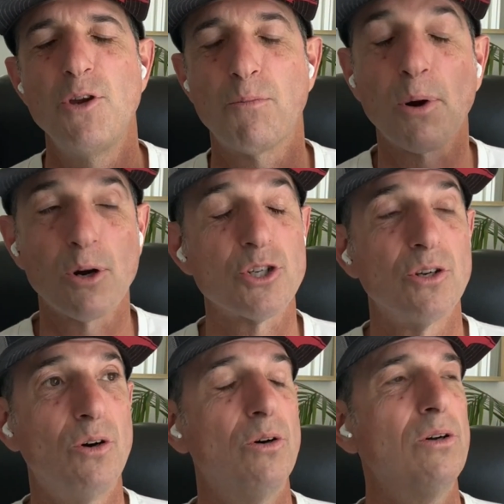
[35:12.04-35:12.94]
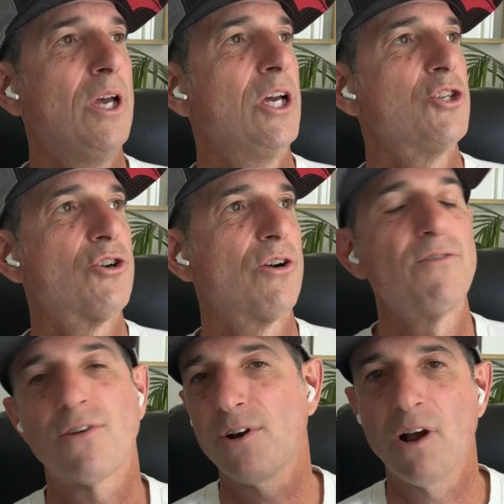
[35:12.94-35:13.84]
your personal
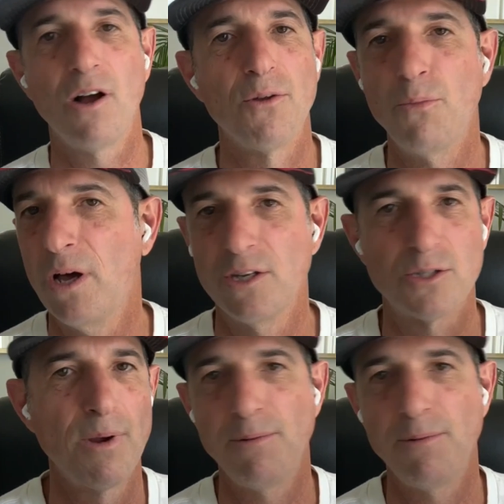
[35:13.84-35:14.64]
journey for your health and wellness,